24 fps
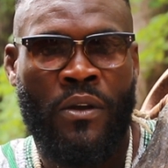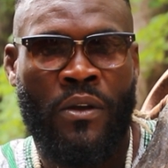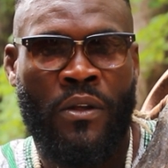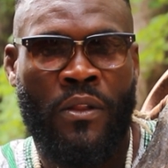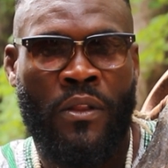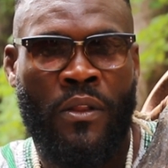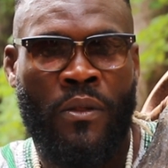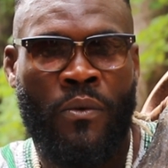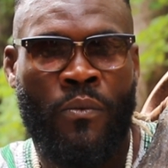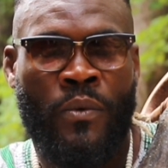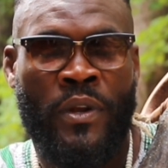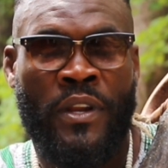
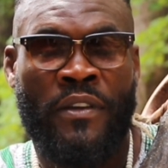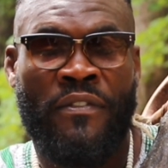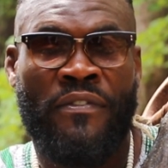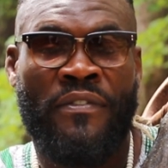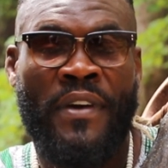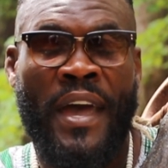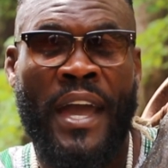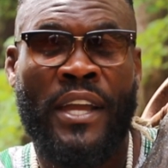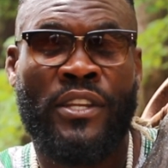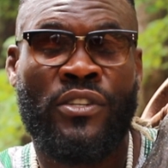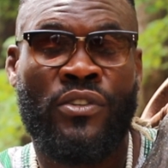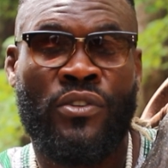when in
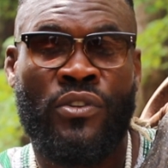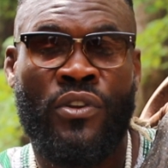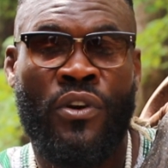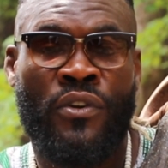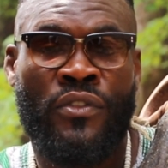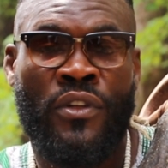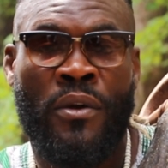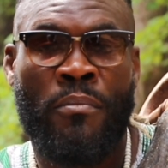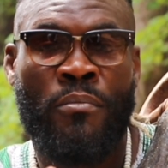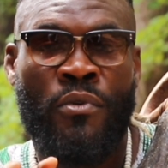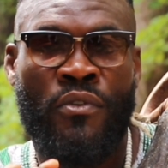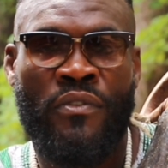fact
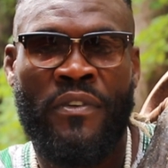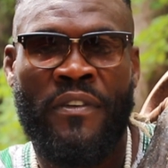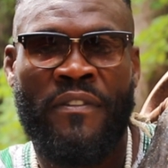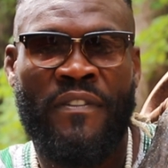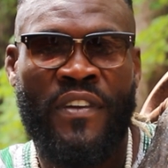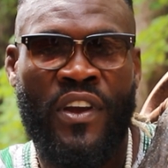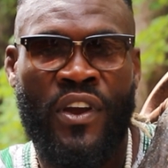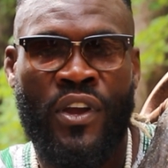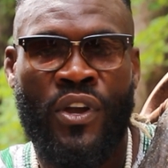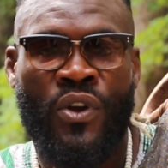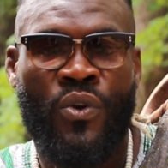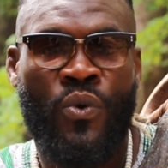they're moving
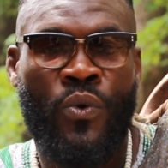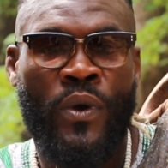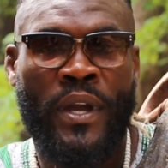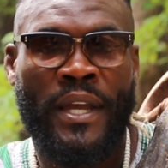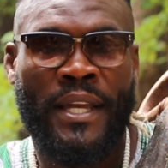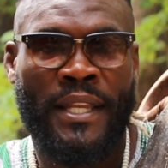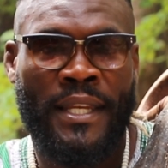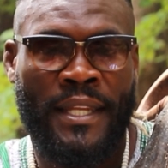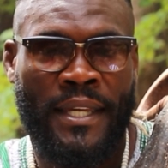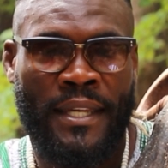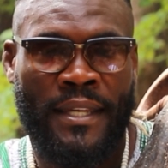very quickly.